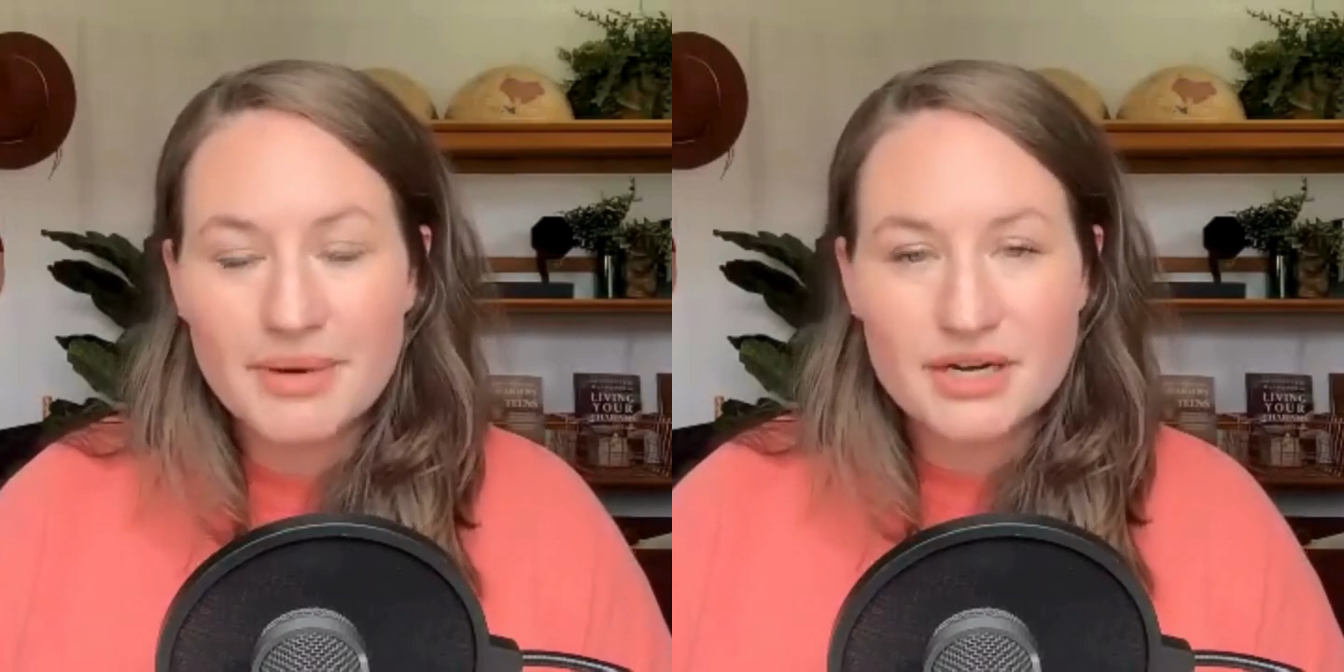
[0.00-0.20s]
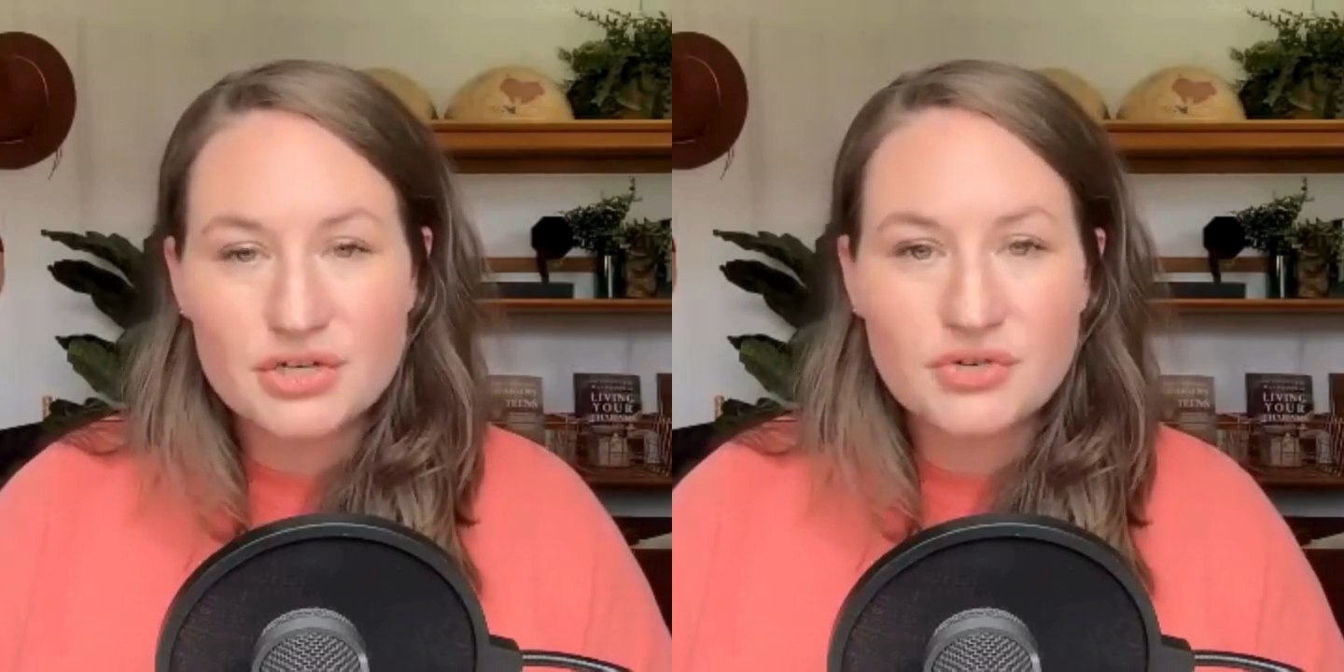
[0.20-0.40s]

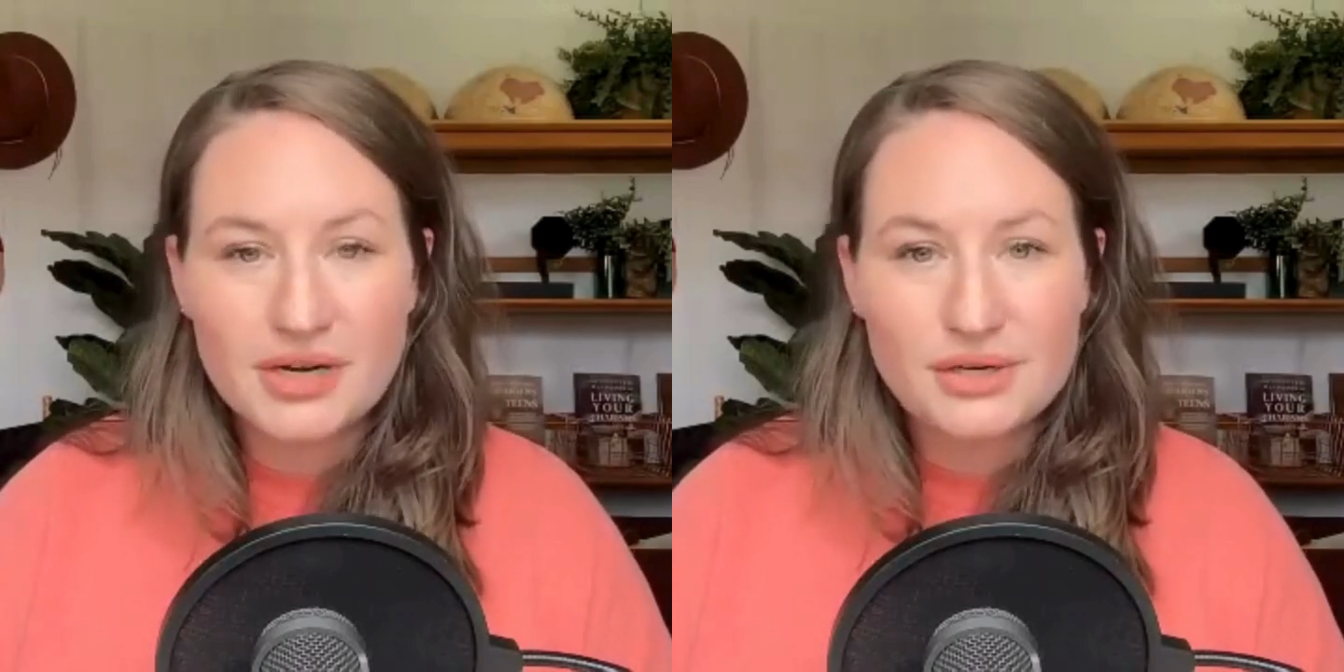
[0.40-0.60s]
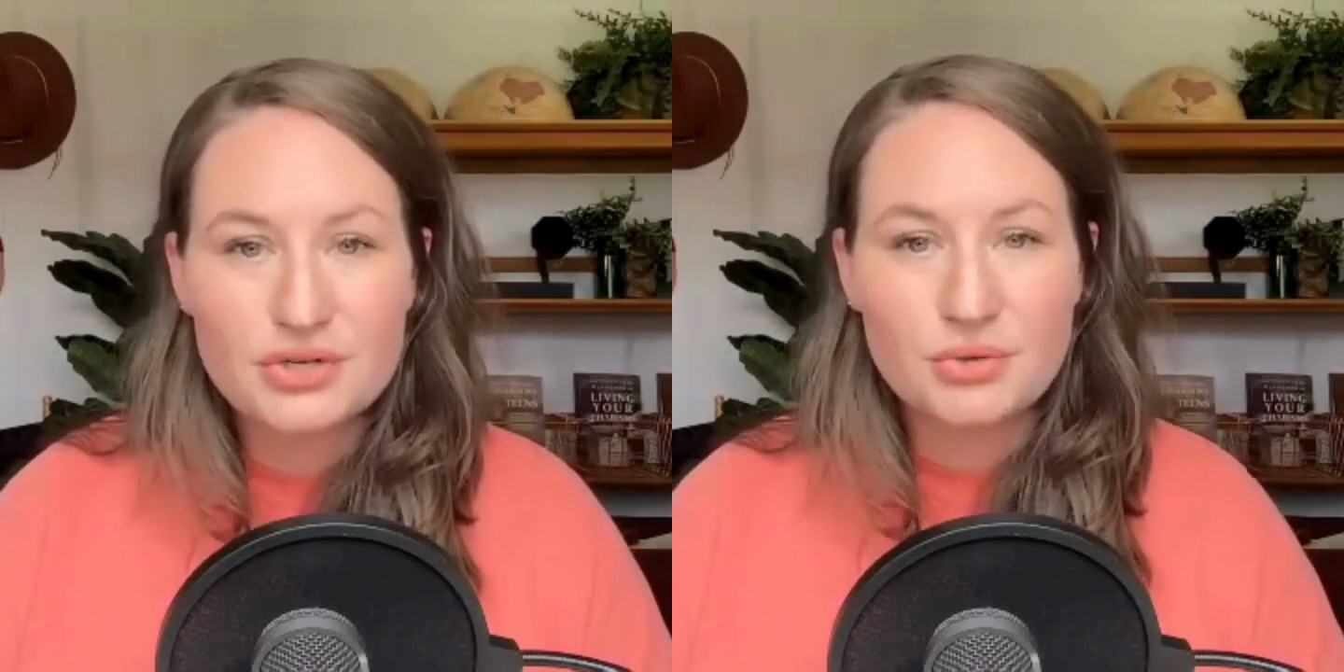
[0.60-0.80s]

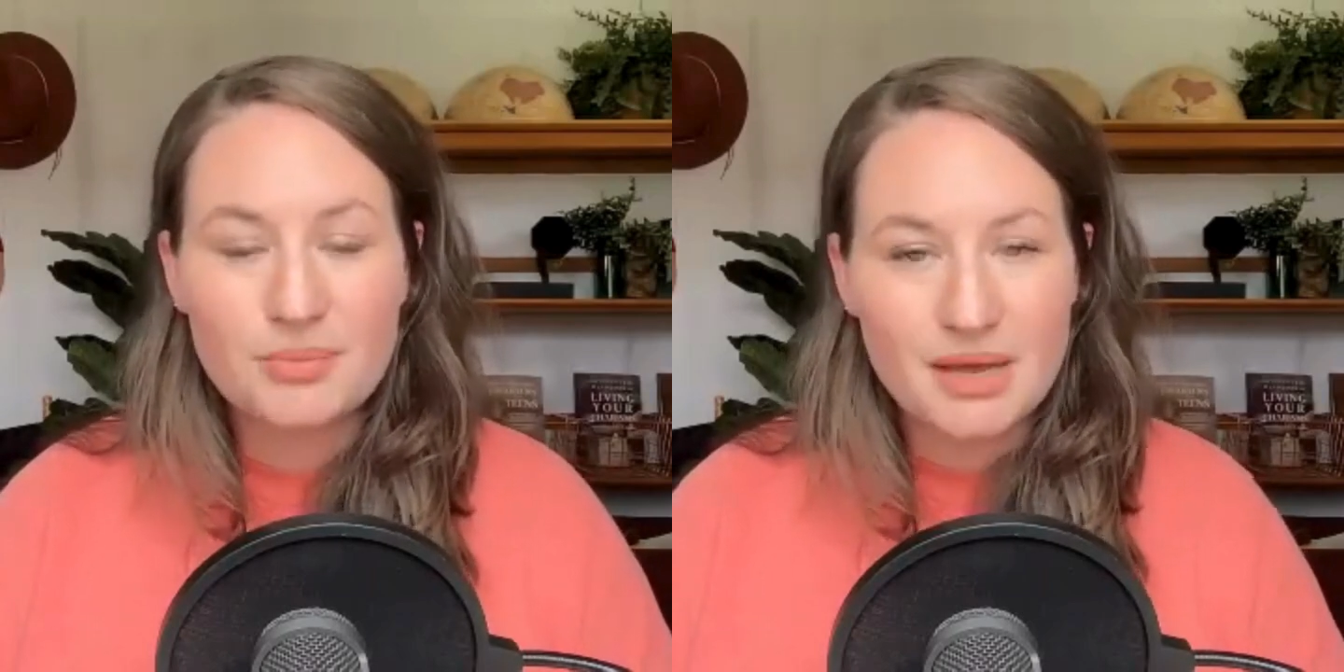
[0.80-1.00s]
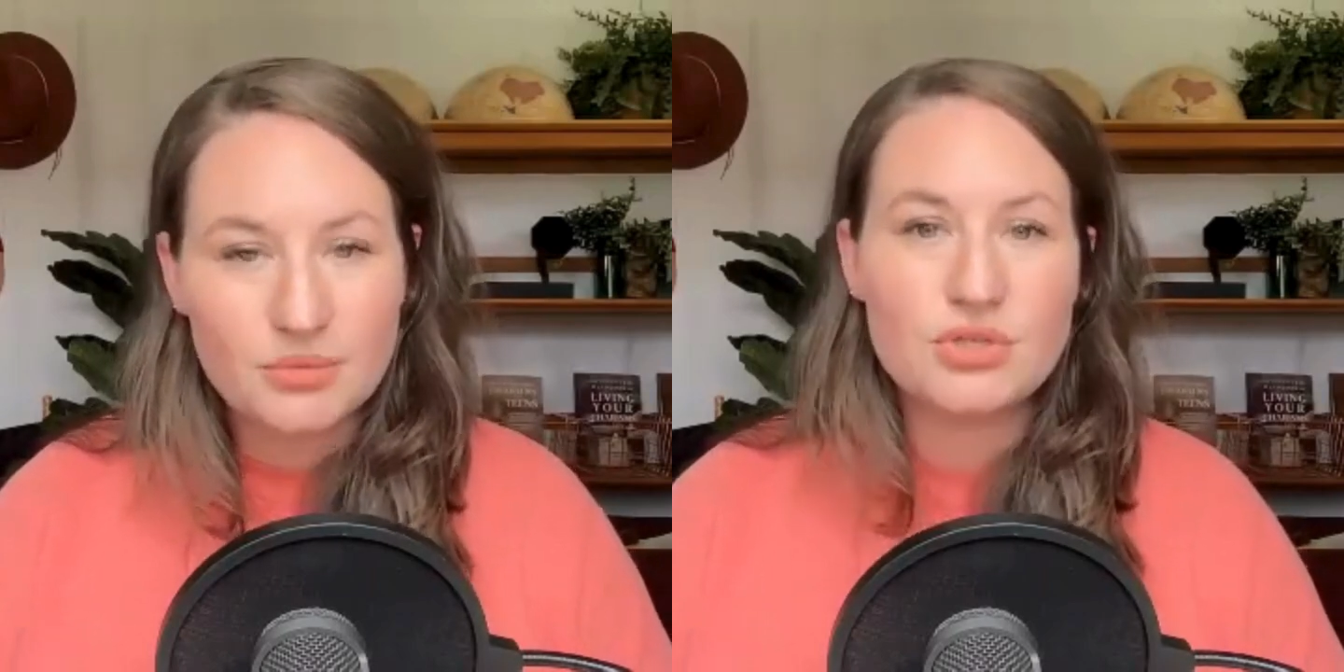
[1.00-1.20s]
ministry to
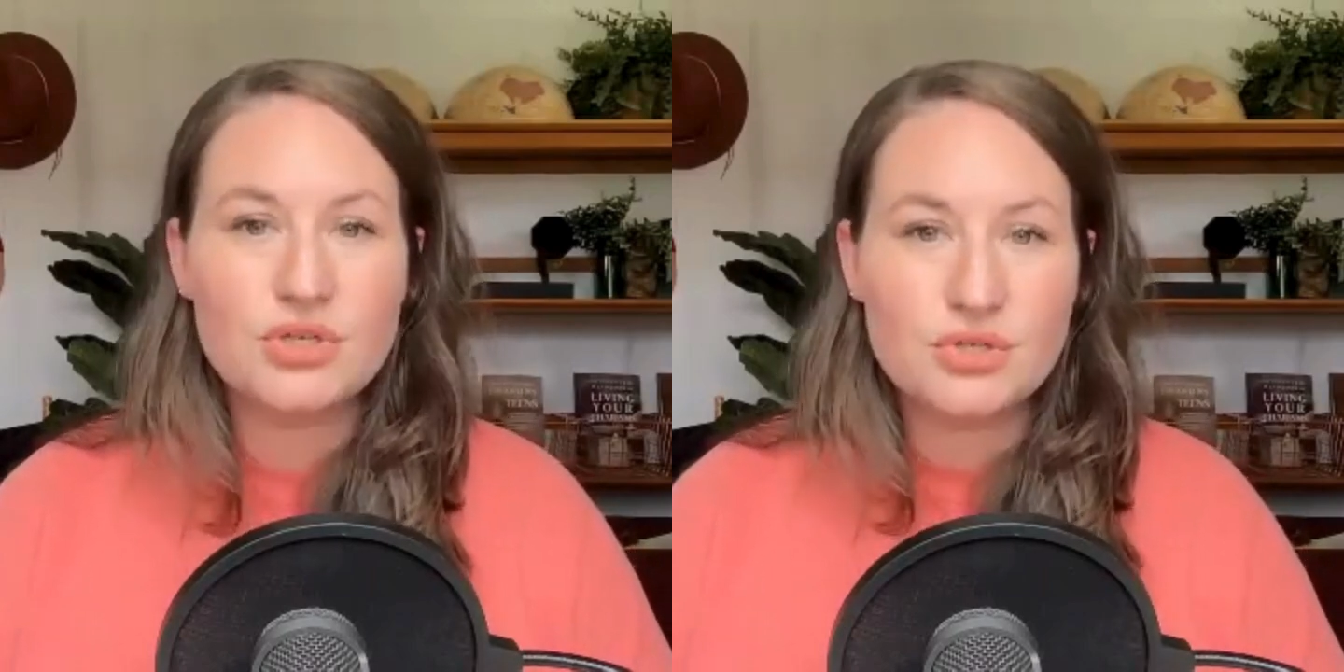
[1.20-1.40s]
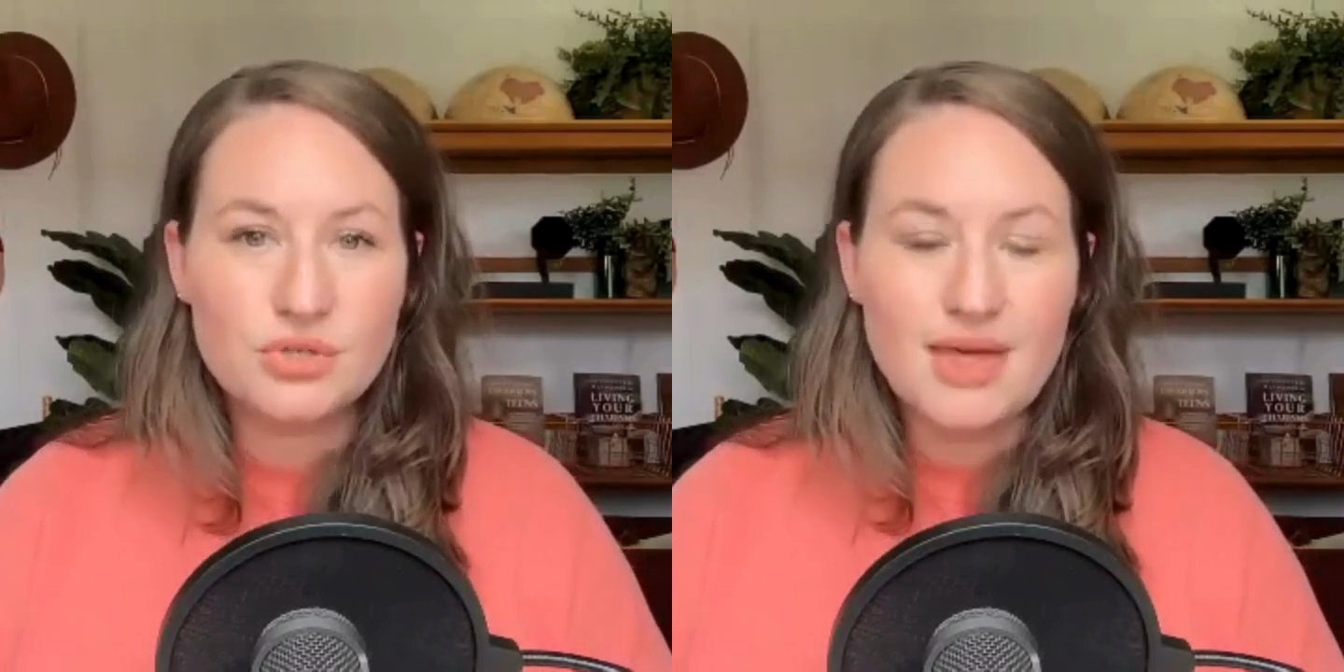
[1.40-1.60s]
be able
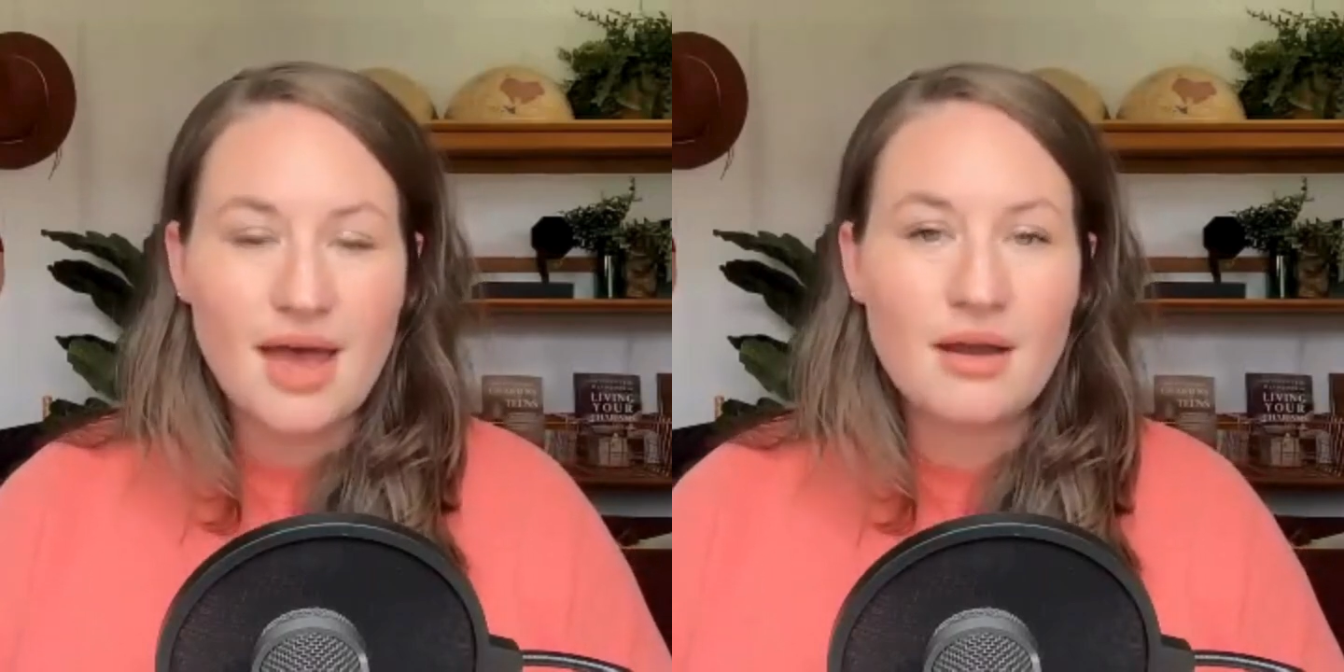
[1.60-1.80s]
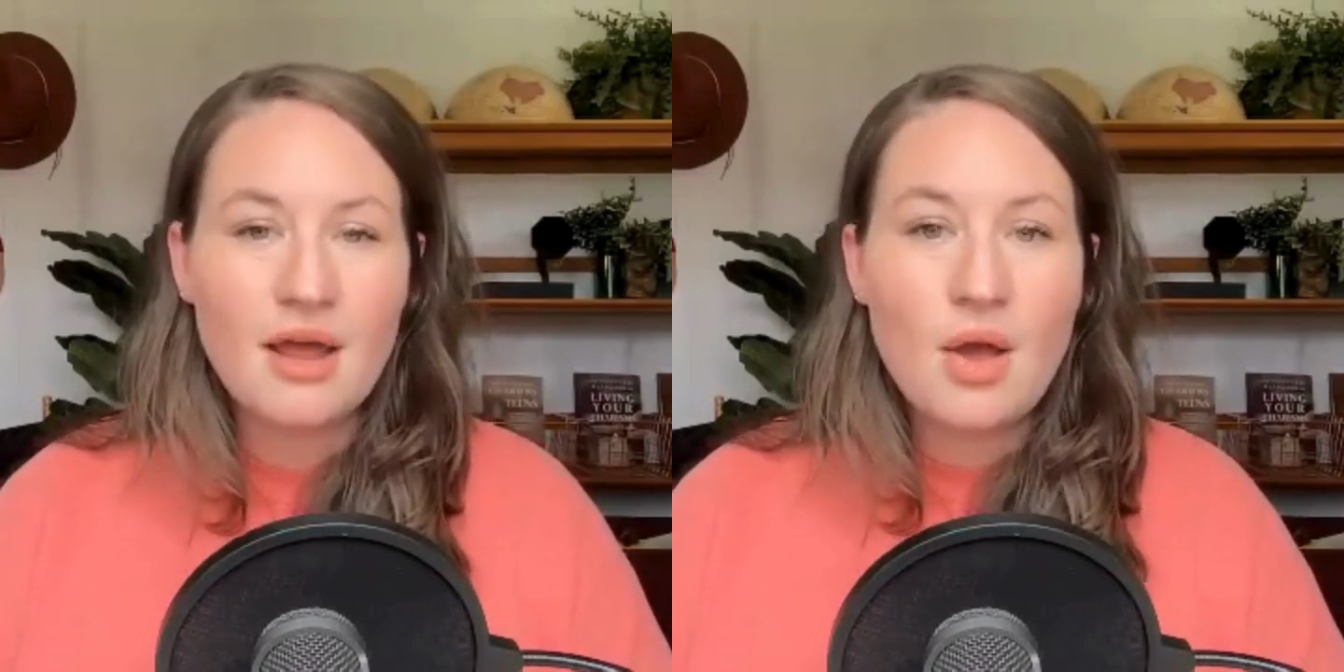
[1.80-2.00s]
to do
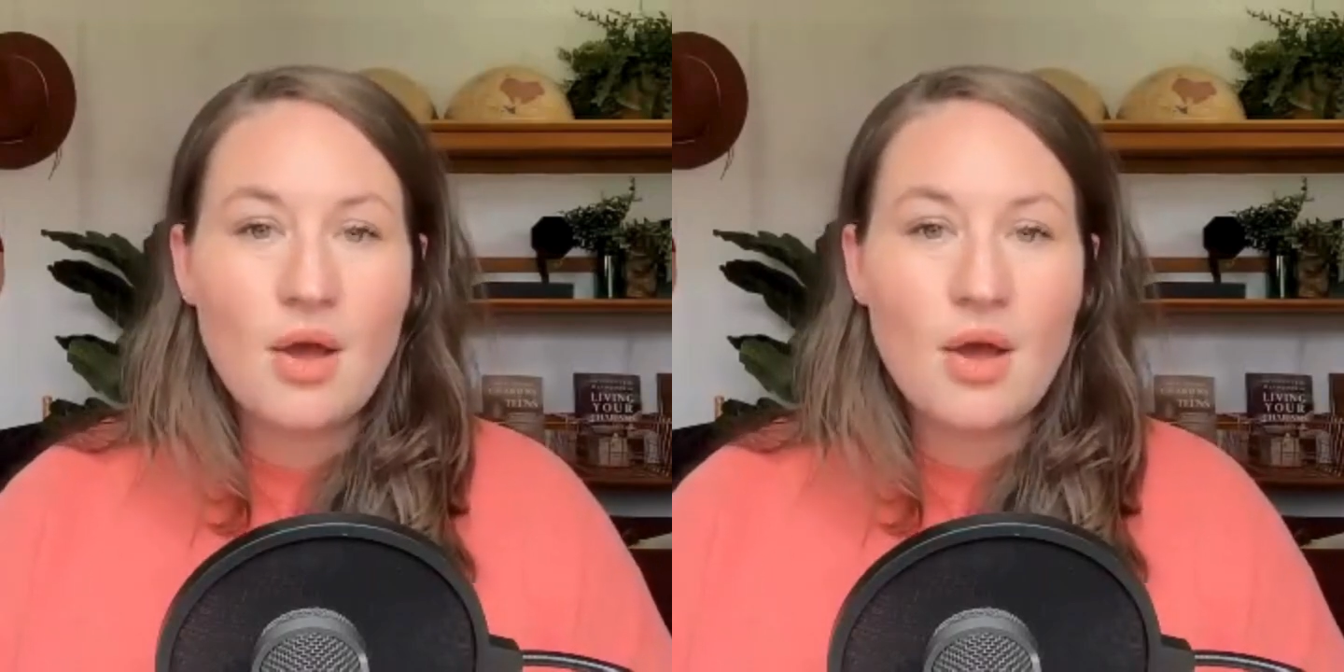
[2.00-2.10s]
that.